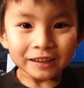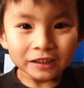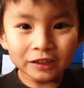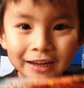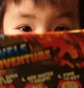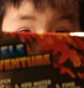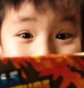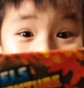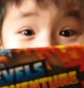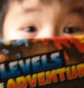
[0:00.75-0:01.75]
Look at
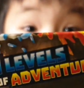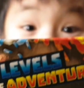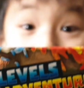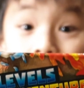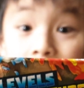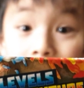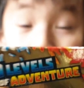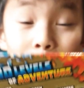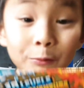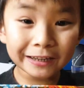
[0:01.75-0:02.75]
this number. Turn
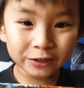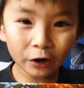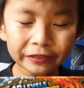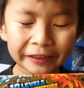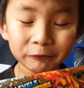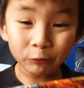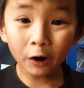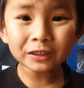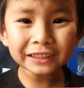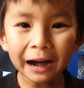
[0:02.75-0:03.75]
out we got the
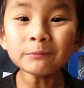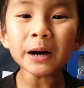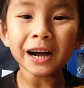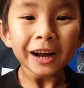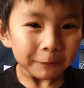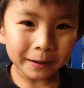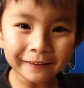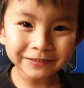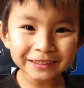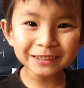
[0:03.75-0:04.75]
wrong number. We
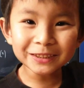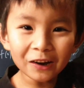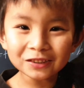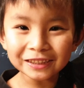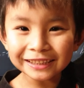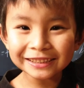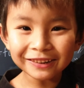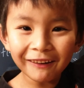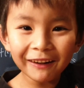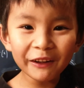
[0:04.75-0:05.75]
have to go to the
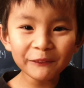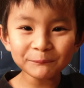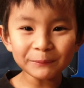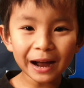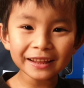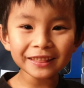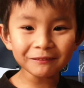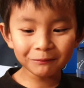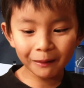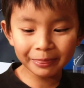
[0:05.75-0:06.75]
store and buy the
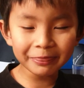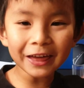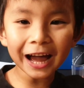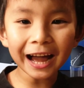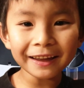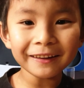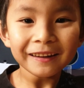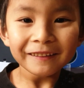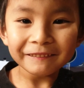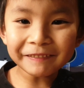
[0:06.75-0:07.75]
ones that I
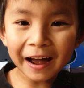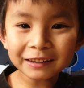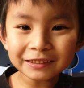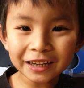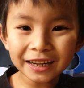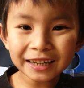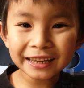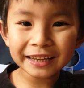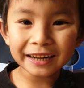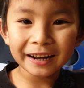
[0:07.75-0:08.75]
found
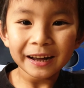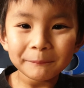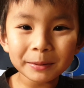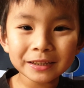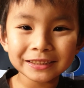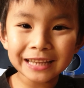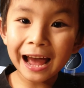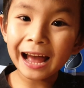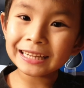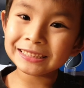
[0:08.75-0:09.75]
earlier because
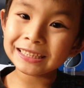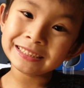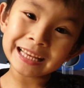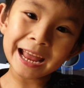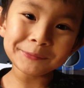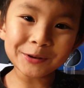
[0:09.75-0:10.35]
that has the same